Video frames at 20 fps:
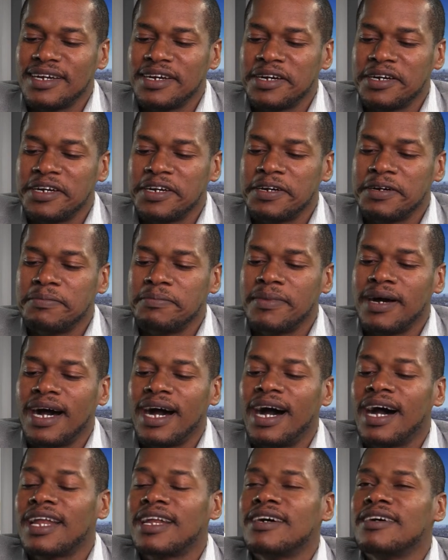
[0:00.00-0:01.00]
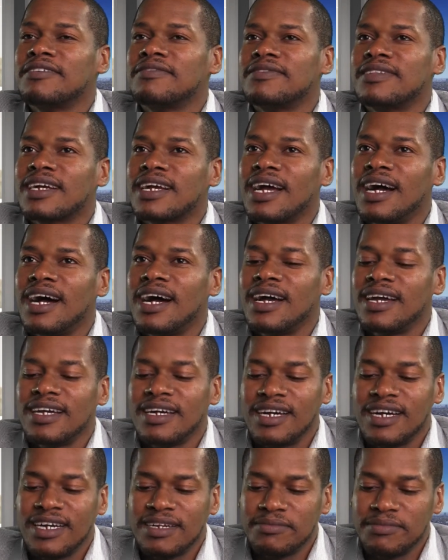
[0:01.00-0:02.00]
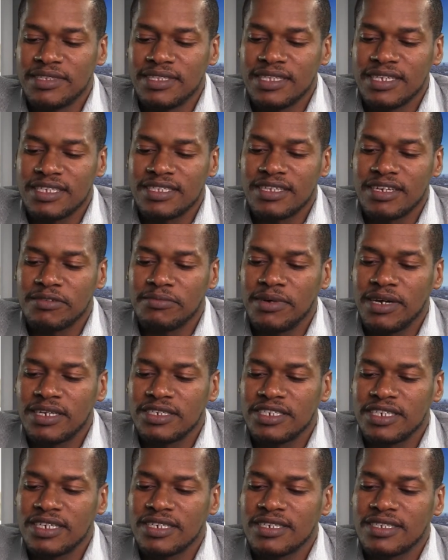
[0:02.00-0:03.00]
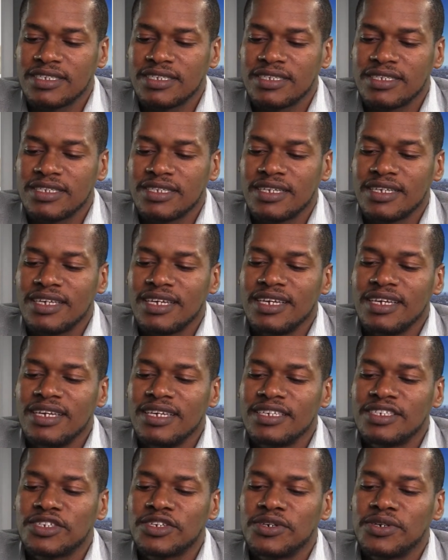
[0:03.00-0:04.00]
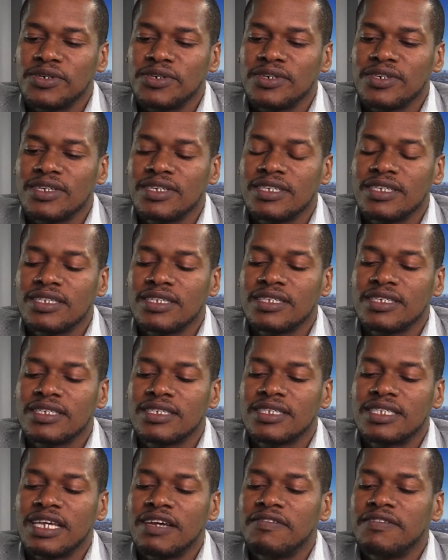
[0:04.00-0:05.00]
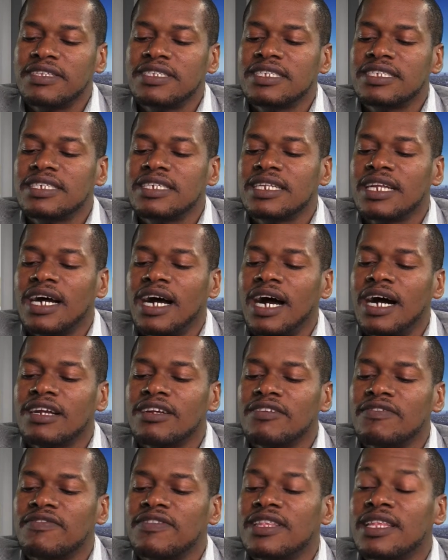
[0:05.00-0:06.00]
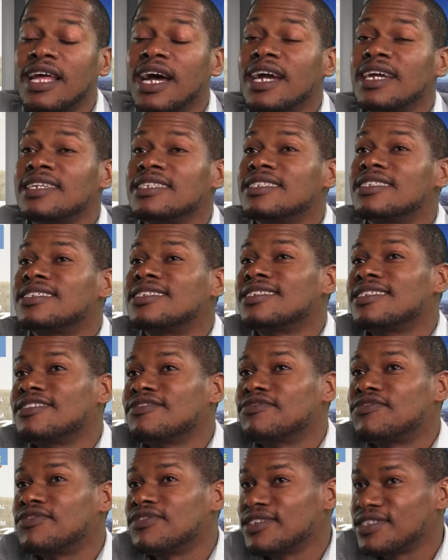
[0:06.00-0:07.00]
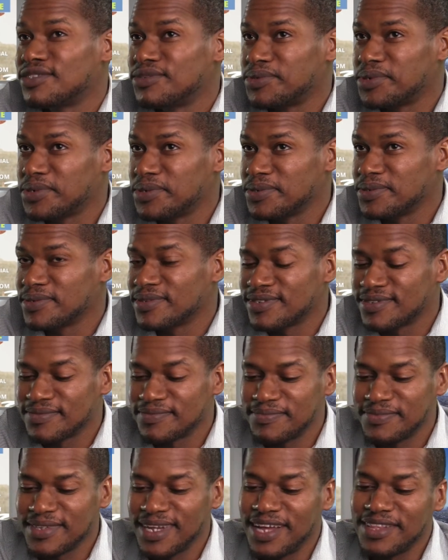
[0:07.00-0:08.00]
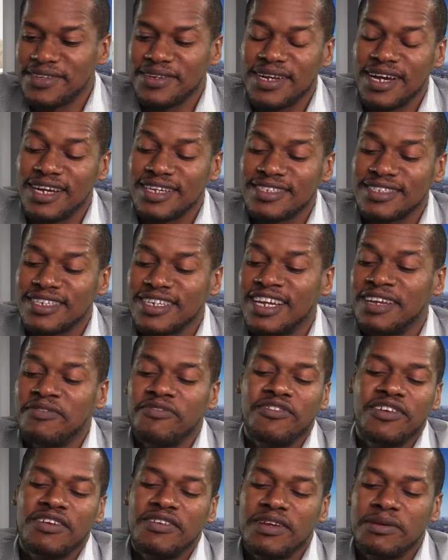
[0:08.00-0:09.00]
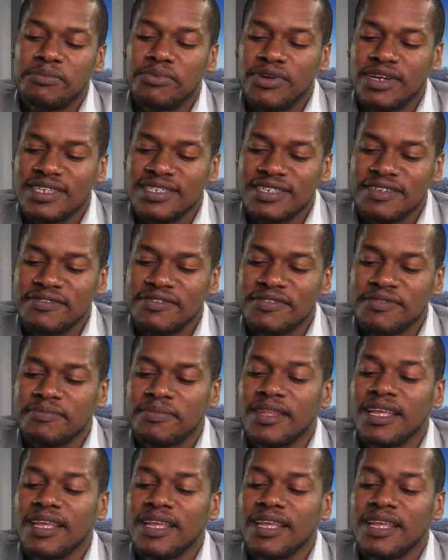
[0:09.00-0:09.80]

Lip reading: Out of the guy, let's talk about Giannis. He scored 17 out of 19 free throws. I thought that was very impressive.